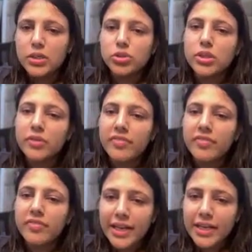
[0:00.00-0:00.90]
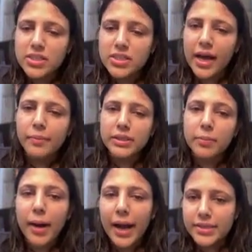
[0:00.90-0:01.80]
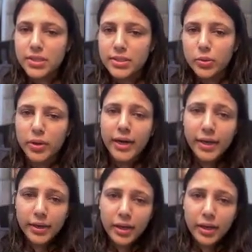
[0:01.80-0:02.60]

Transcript: So the variance is high, but the bias is low, right?